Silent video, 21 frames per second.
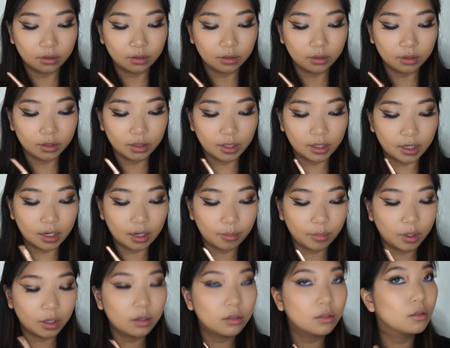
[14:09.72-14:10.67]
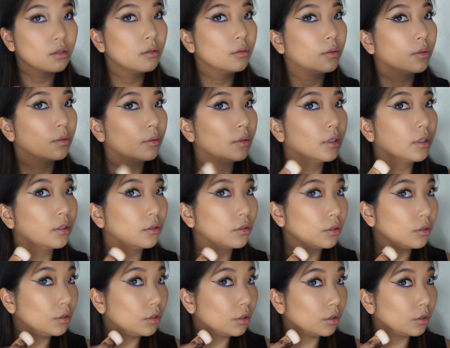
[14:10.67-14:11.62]
And then I'm also going to
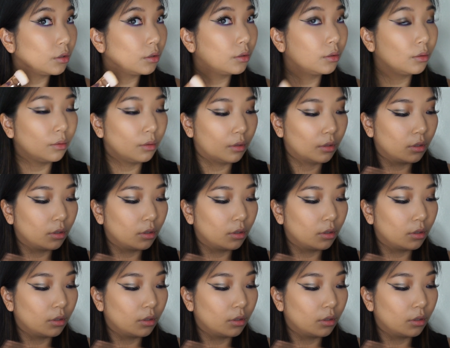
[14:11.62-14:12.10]
do